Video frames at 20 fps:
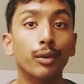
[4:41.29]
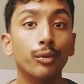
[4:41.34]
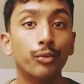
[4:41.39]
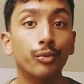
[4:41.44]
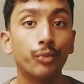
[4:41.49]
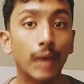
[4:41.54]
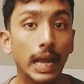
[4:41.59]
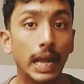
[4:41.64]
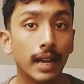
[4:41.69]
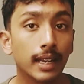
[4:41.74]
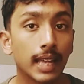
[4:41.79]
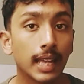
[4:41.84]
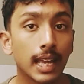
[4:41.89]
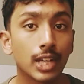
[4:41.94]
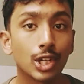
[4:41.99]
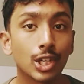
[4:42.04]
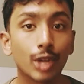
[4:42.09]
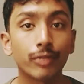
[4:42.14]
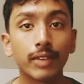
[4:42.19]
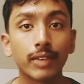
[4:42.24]

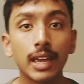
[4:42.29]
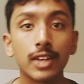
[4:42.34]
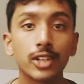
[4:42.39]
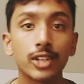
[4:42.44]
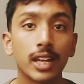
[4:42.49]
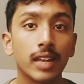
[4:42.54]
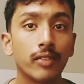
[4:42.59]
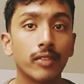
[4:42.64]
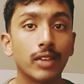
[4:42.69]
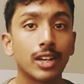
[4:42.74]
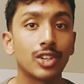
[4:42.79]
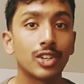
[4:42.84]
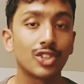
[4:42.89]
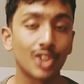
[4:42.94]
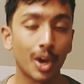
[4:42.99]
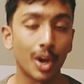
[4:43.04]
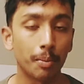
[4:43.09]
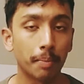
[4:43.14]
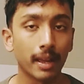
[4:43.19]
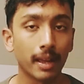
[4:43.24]
weightage of each and every
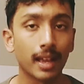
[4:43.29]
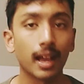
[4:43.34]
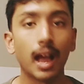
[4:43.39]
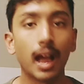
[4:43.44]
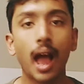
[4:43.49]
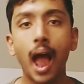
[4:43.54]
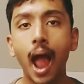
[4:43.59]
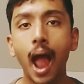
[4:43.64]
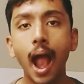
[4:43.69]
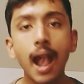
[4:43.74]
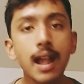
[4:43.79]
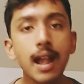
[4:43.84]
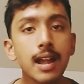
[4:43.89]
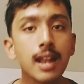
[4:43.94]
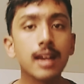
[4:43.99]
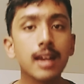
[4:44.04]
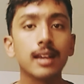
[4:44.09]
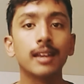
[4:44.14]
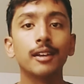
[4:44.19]
topic, and